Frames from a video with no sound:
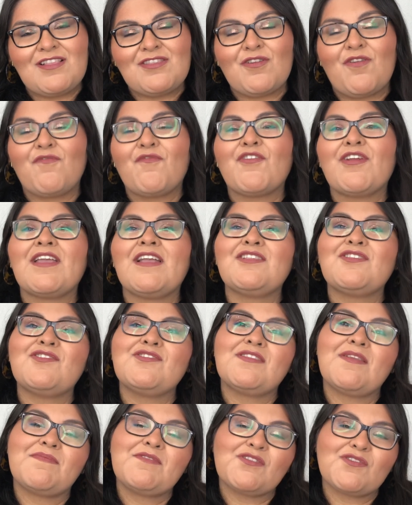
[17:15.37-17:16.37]
Don't forget to
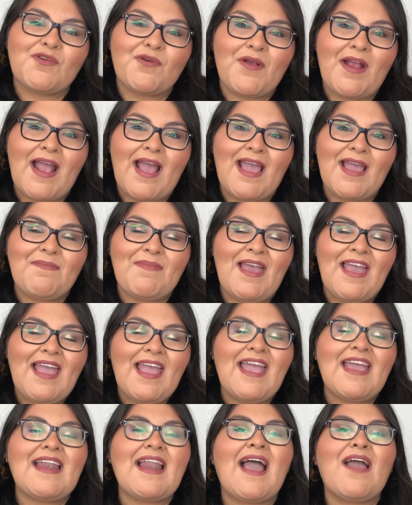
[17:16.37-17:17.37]
subscribe
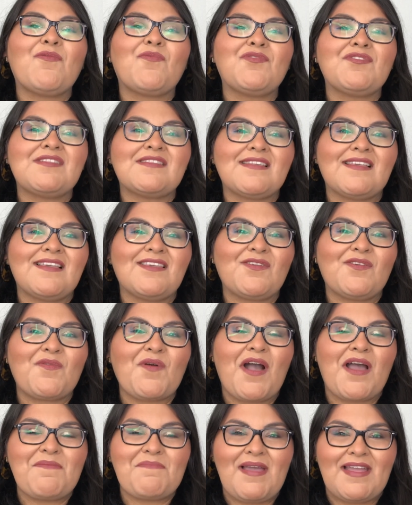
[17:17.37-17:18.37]
and I will see you
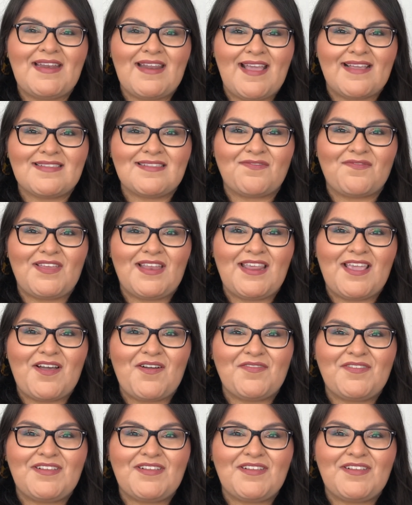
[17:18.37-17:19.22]
on my next video.